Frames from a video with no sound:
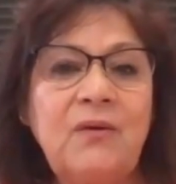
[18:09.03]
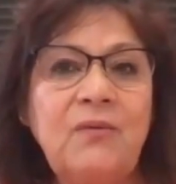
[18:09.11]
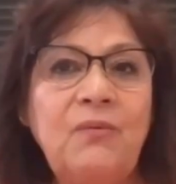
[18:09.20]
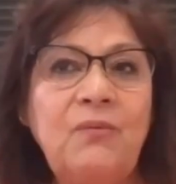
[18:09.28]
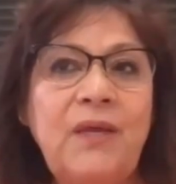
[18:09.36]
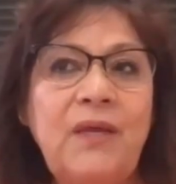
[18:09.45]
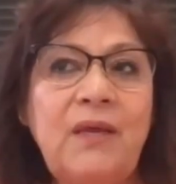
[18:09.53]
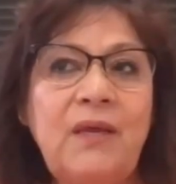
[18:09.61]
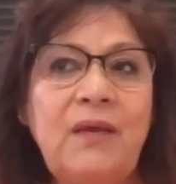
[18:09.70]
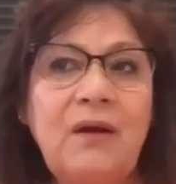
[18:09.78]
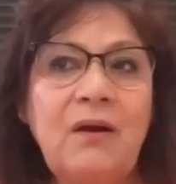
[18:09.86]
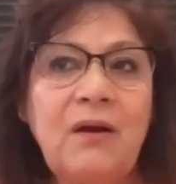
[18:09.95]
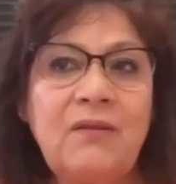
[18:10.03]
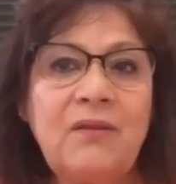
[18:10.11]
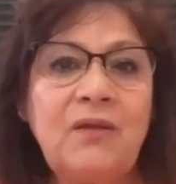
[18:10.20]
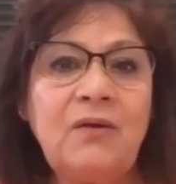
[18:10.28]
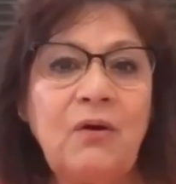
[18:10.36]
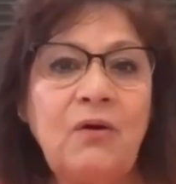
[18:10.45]
We are
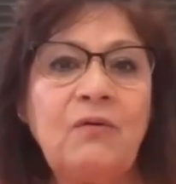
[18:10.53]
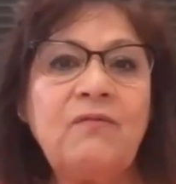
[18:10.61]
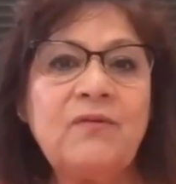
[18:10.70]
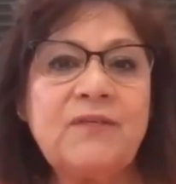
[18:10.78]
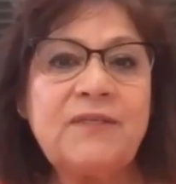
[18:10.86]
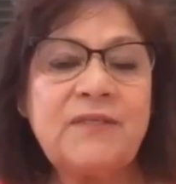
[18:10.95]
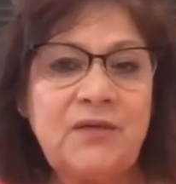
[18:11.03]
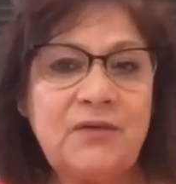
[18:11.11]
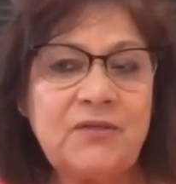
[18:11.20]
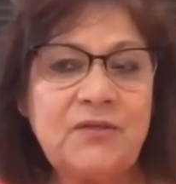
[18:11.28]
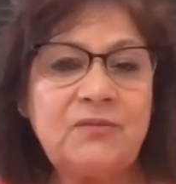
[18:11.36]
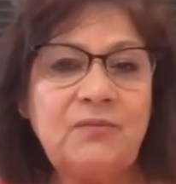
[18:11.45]
the overseers.